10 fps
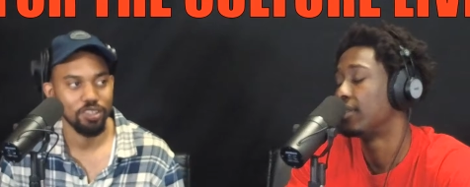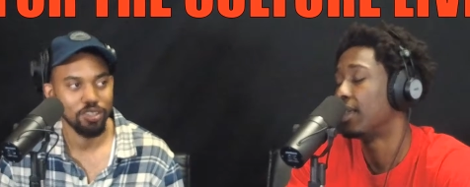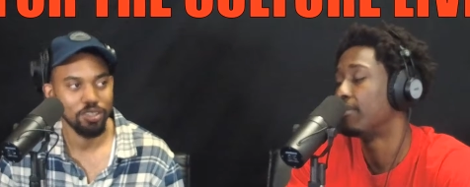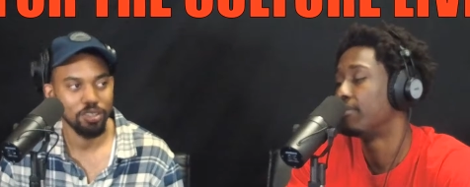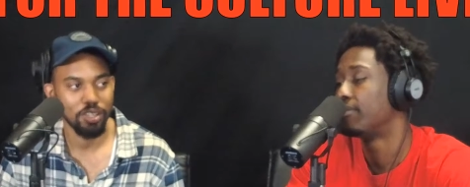
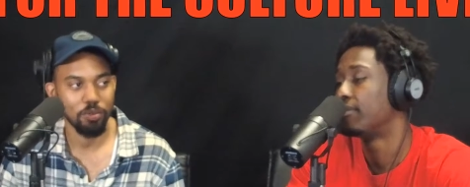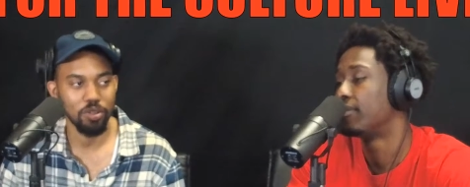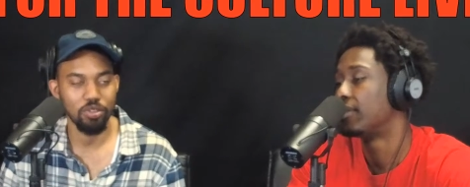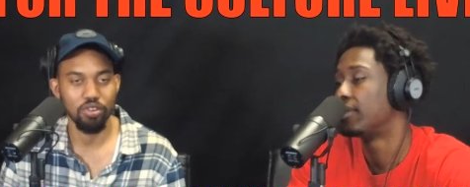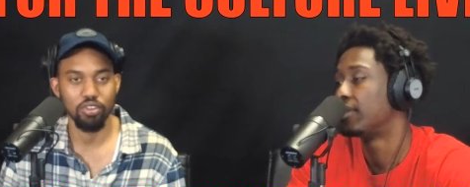Speaker 1: Yep.
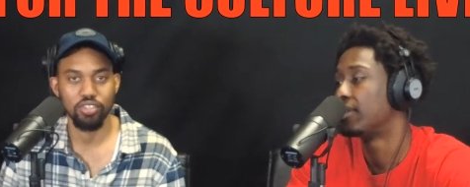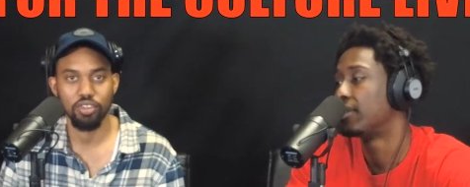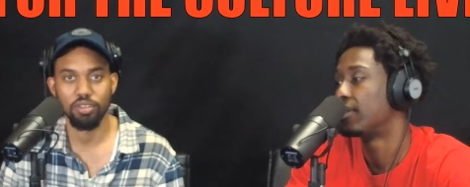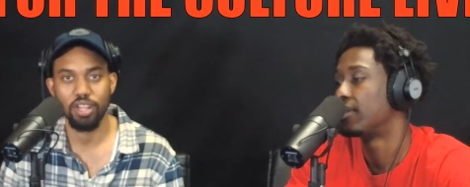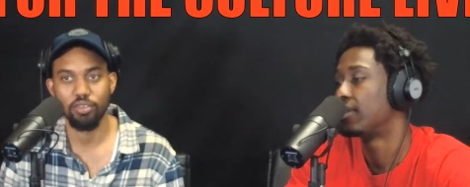When you go to
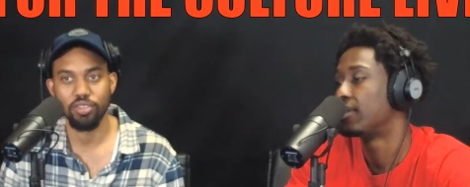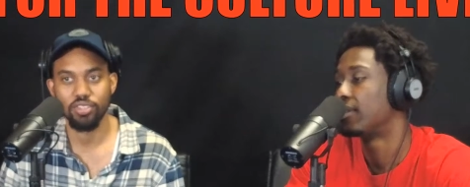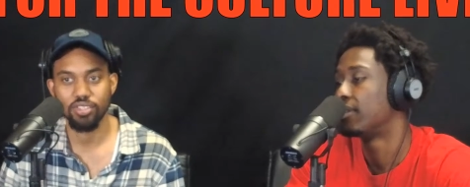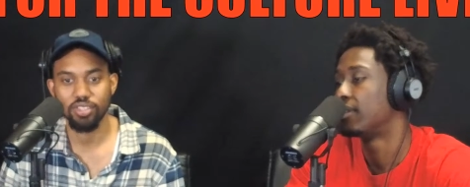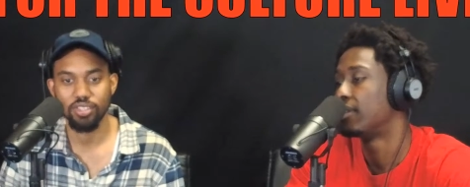certain
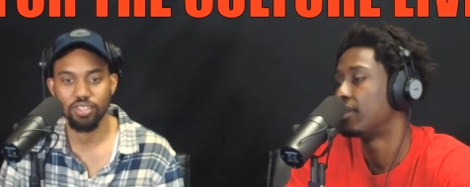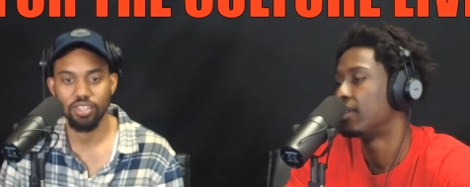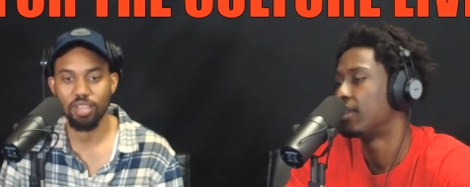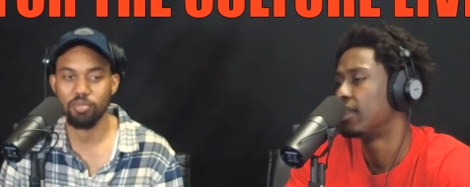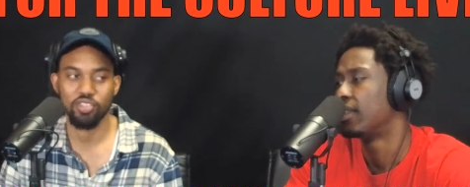areas,
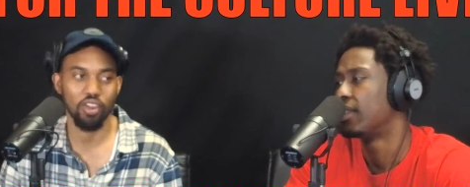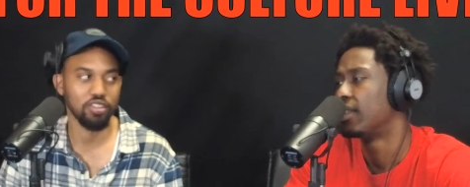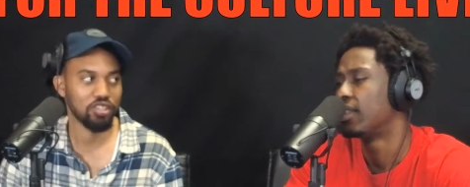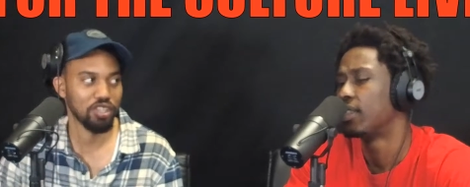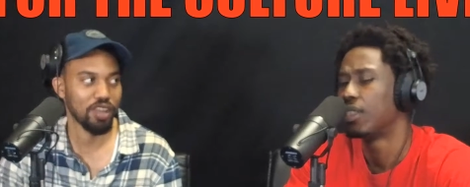can't be
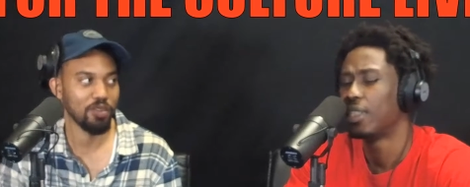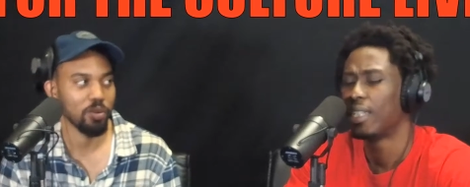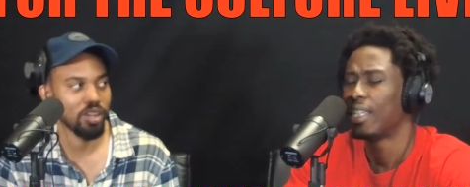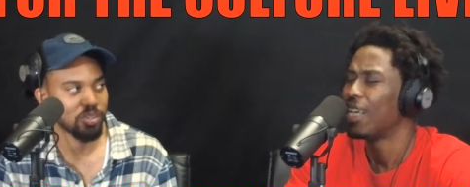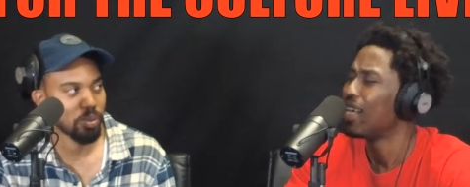starting shit
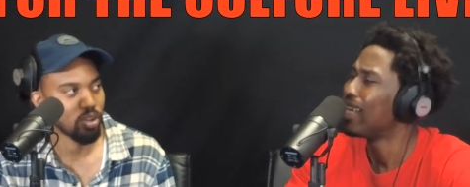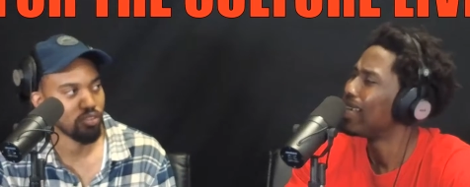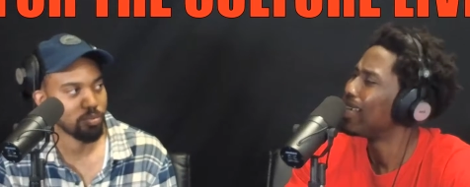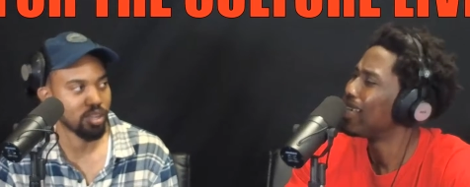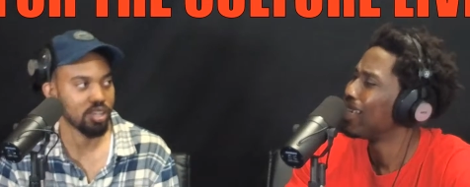everywhere and expect no
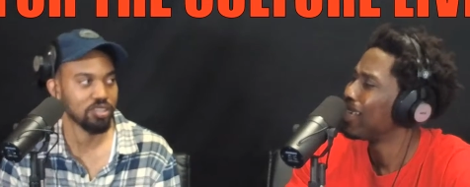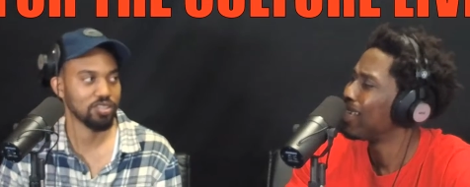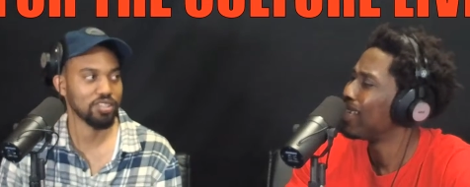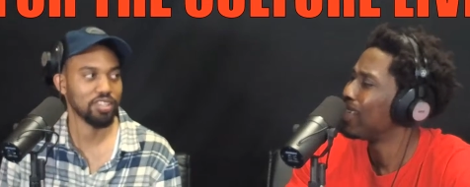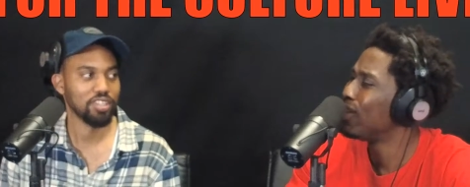
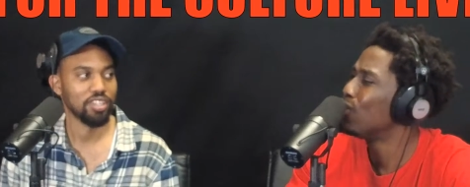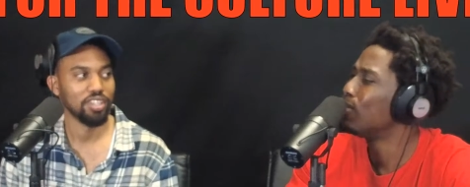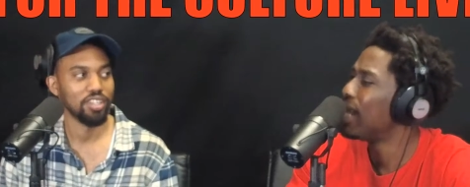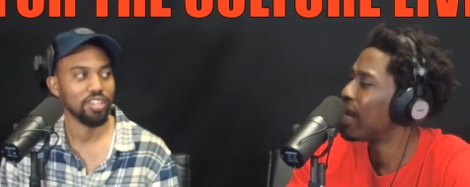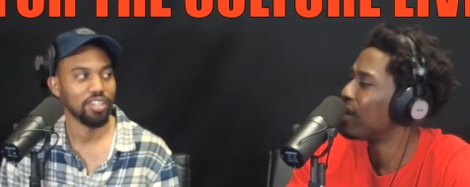repercussions.
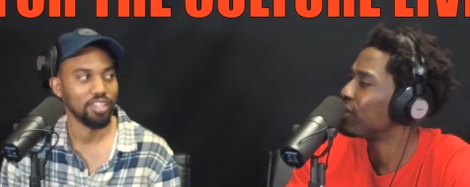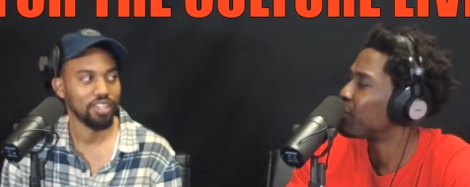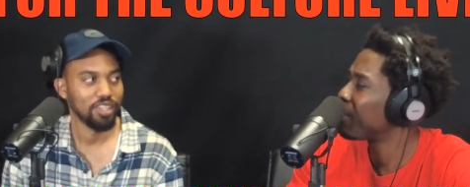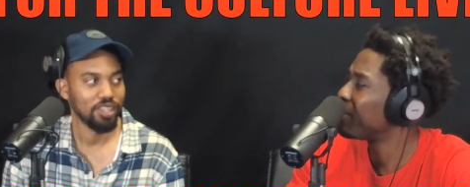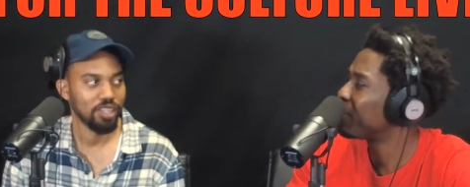
Speaker 2: Lou Nails
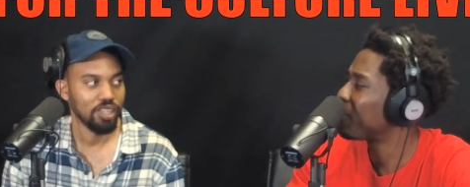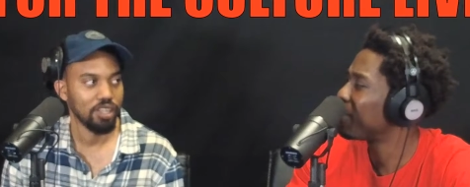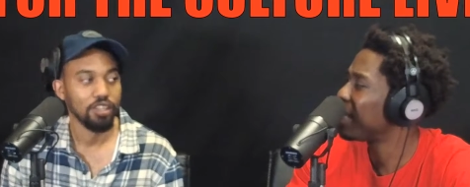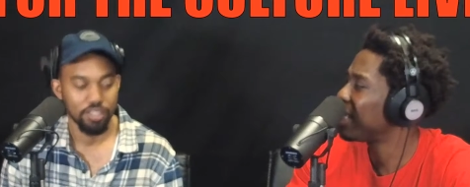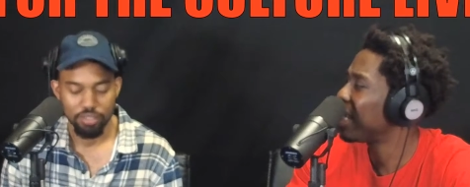from
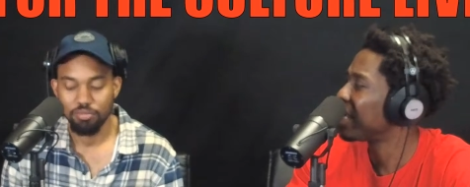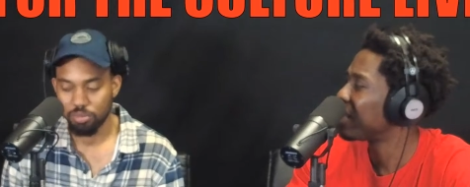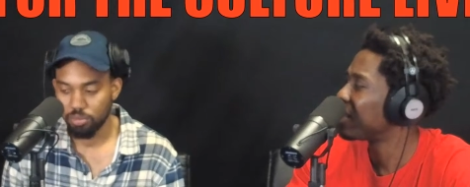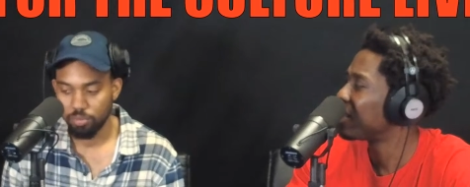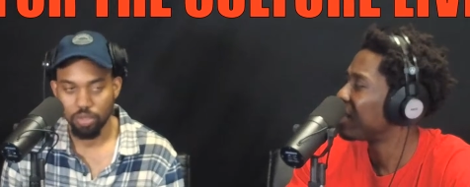from L.A.
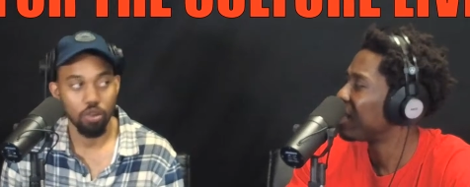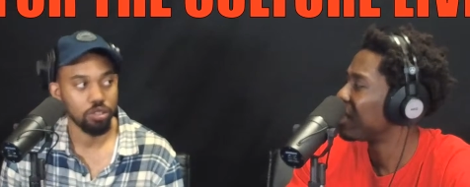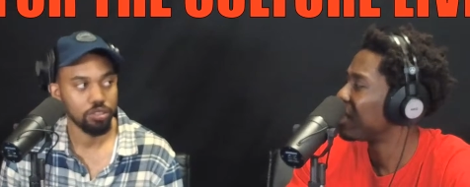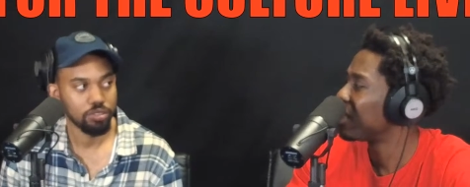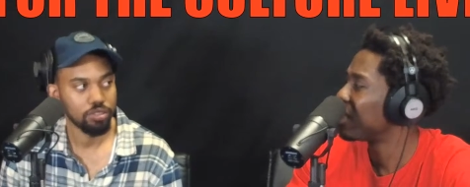
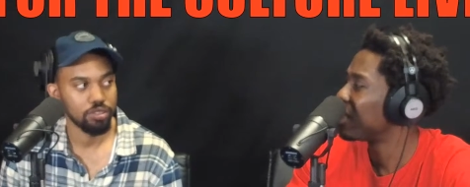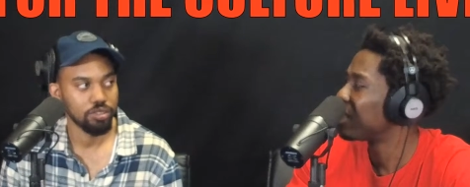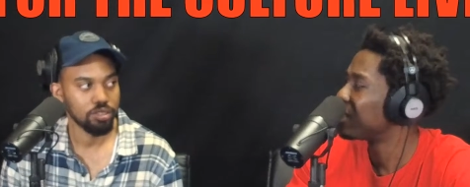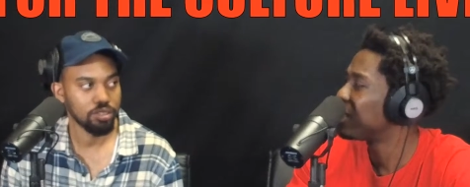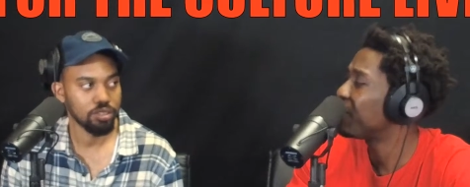Oakland.
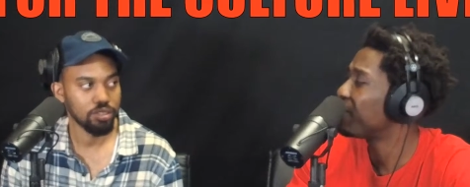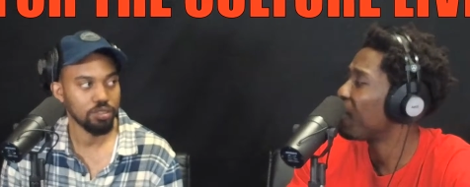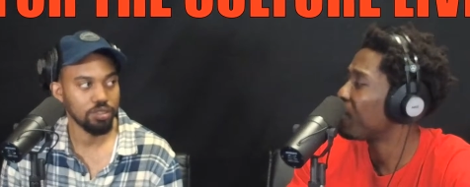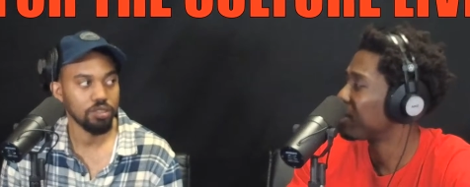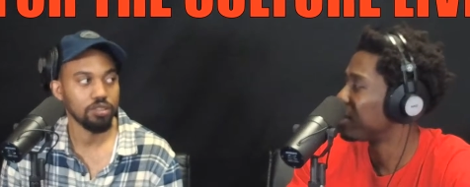She from
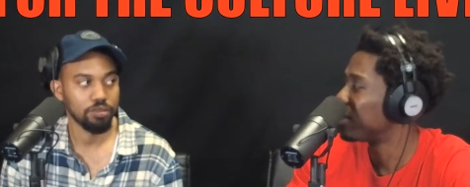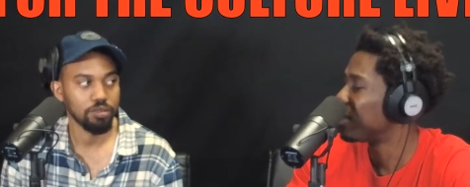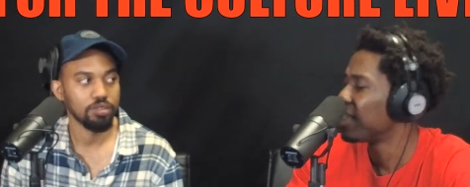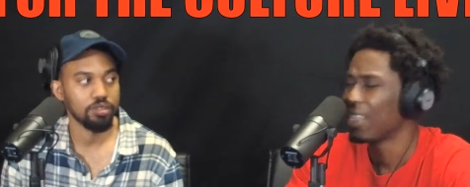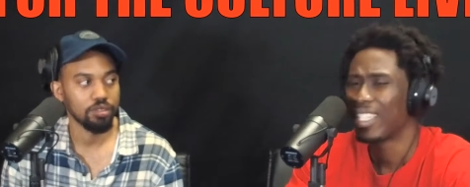Oakland.
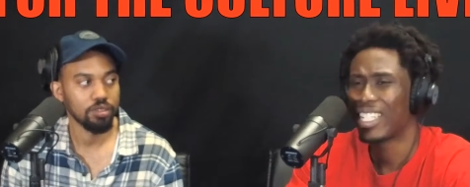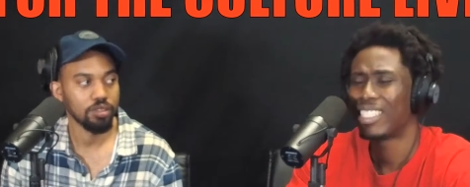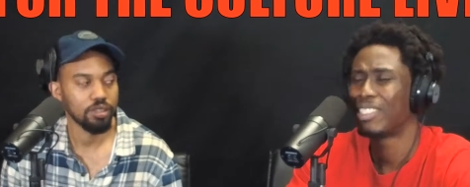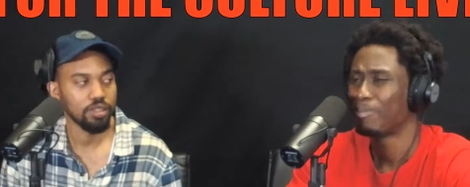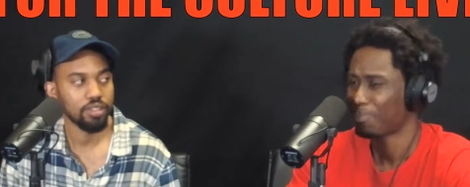Mm-hmm.
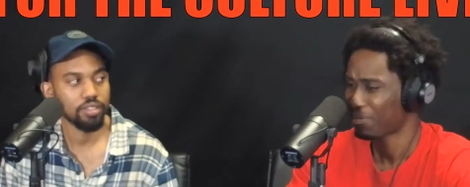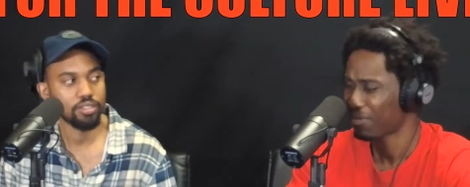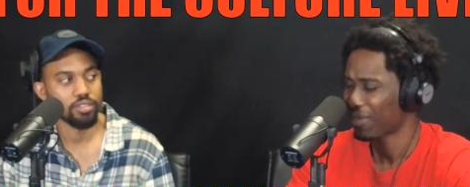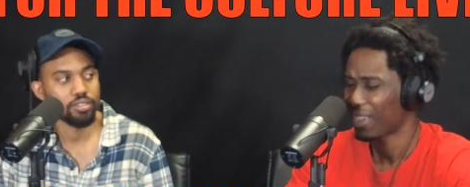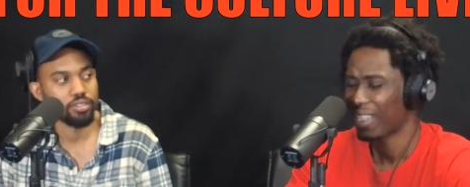Cause
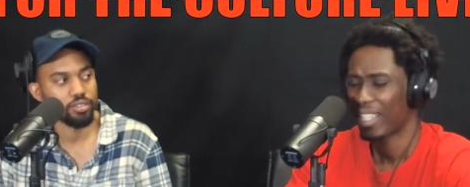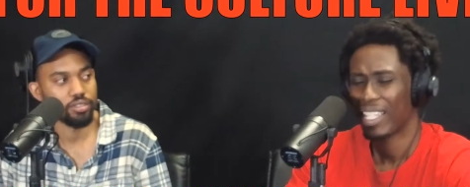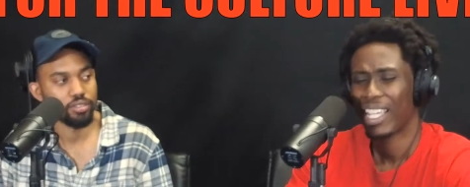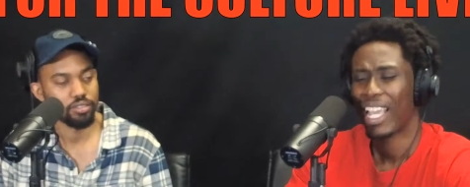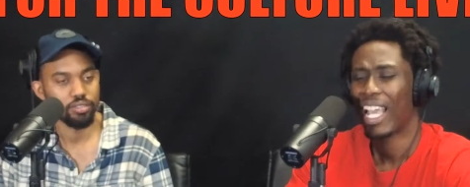
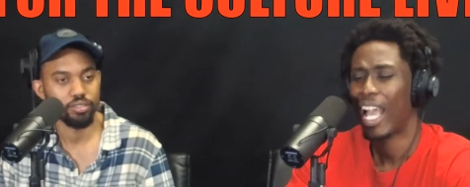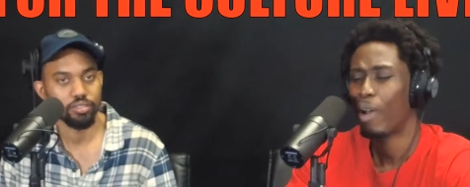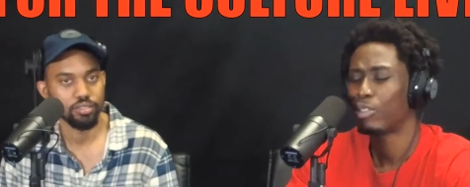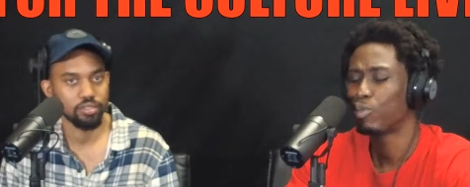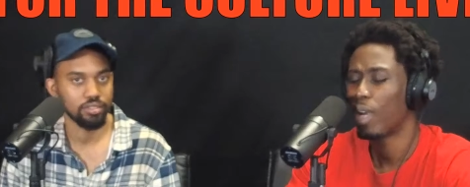I was